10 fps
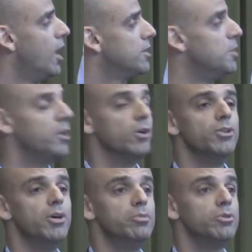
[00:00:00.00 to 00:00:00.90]
typical
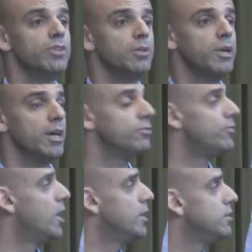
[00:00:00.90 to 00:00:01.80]
numbers that we can
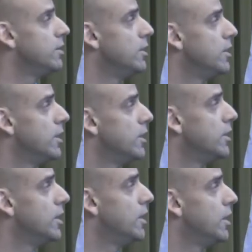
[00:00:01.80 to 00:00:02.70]
find
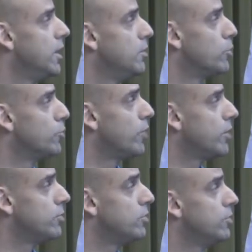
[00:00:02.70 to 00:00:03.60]
in
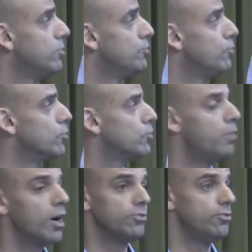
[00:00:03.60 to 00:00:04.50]
processors, even for
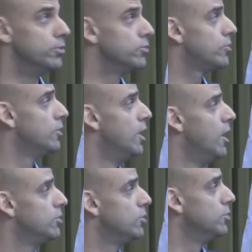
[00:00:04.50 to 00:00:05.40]
smartphones.
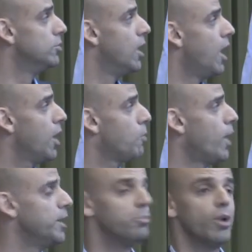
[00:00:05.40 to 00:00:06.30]
So
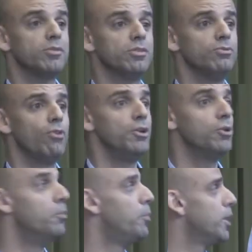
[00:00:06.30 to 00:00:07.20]
quite impressive when you
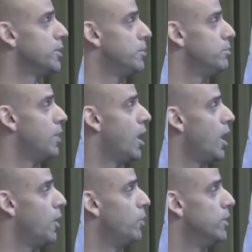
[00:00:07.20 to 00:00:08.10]
compare them
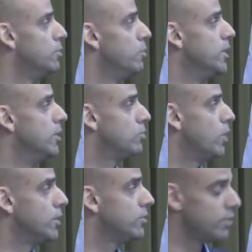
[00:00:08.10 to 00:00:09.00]
with these
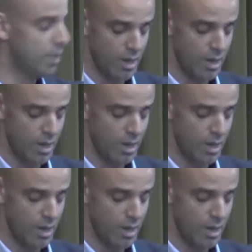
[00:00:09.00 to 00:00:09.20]
ones.